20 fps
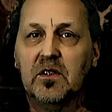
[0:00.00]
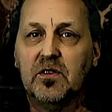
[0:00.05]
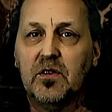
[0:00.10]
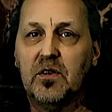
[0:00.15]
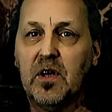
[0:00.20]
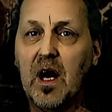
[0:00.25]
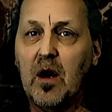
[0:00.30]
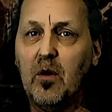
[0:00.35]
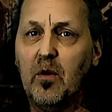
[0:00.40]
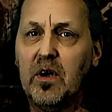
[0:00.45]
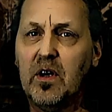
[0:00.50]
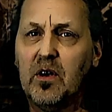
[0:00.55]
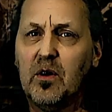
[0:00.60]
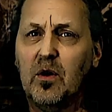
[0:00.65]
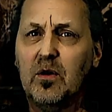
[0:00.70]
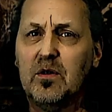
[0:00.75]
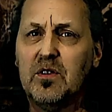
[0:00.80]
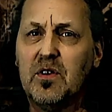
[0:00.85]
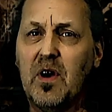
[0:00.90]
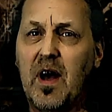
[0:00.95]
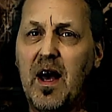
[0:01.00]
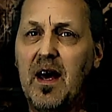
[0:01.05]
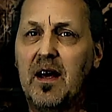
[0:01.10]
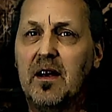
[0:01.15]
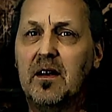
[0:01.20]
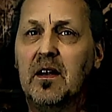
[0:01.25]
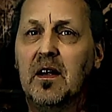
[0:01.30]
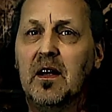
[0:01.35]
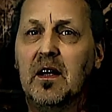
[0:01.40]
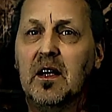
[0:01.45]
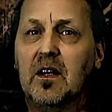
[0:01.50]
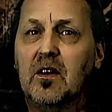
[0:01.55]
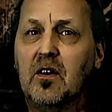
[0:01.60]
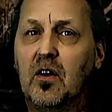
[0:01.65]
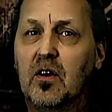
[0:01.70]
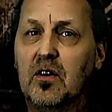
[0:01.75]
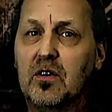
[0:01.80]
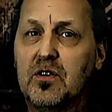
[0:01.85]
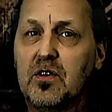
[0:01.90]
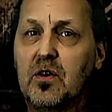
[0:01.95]
So now we are going to add
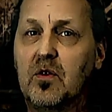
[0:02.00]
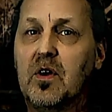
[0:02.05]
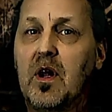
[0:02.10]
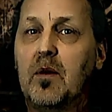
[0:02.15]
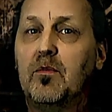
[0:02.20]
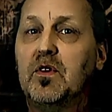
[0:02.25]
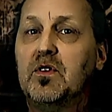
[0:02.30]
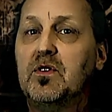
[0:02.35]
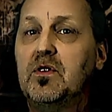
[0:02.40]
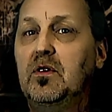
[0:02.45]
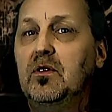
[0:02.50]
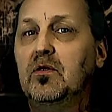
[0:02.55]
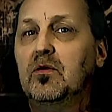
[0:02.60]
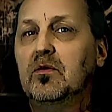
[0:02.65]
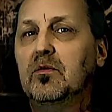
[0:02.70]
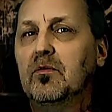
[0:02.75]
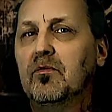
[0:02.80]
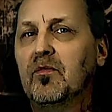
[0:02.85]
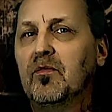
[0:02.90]
color tone number 2.